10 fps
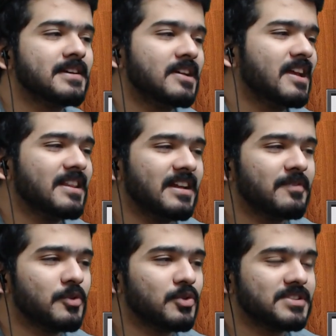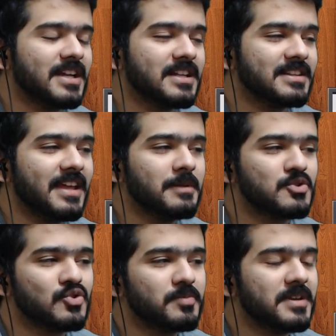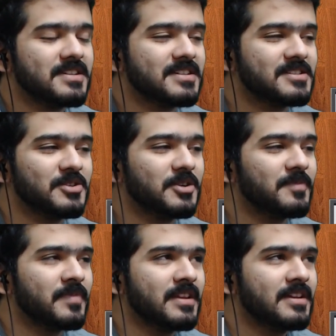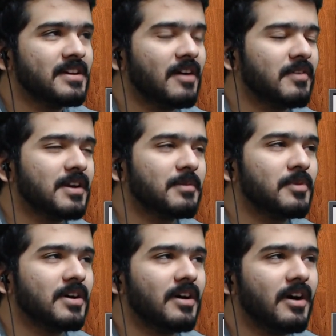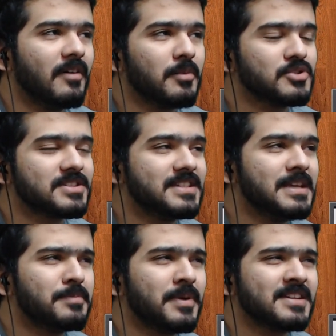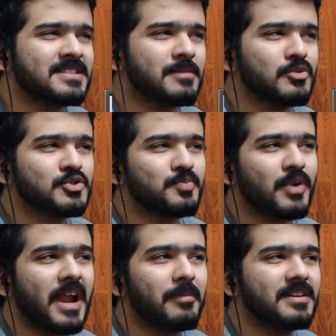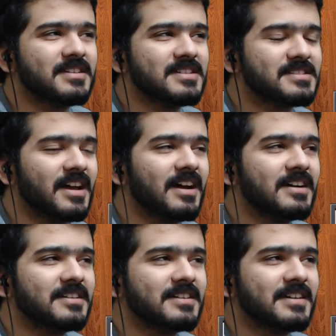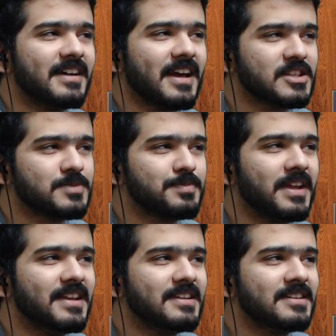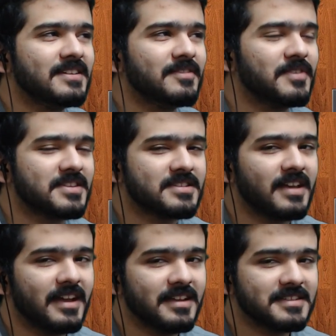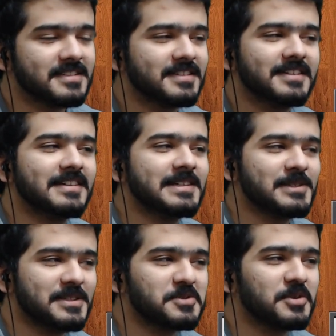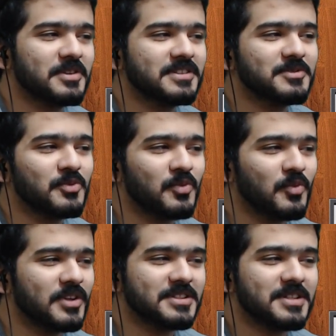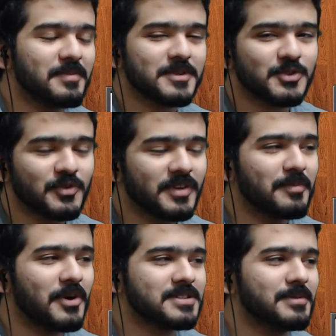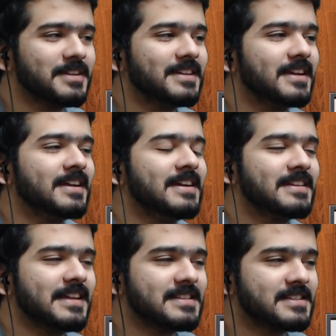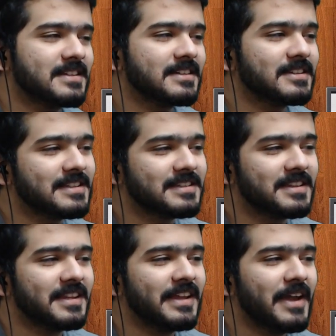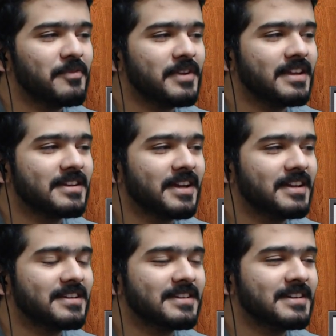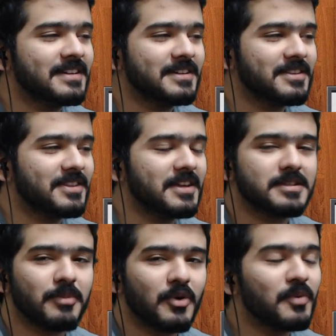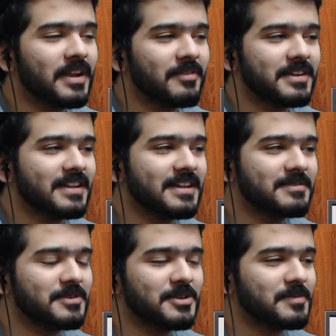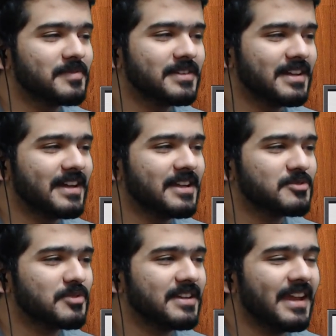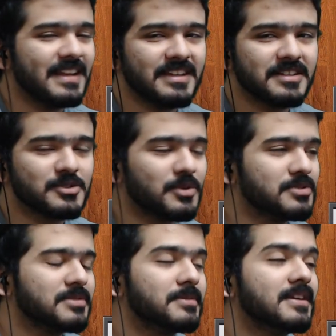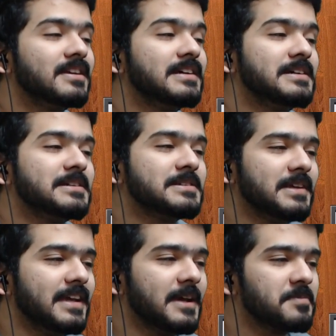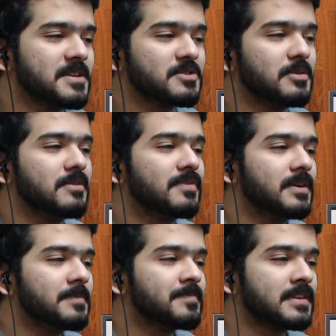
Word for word: Real Life Lore channel name should be just, you know, our most deepest and most primal desired explained with science. So this is one of the what is the deepest hole we can possibly dig? That's the thing every kid thinks about whenever they are, you know, I guess what, 8 years old or something. So yeah, this is gonna be fun.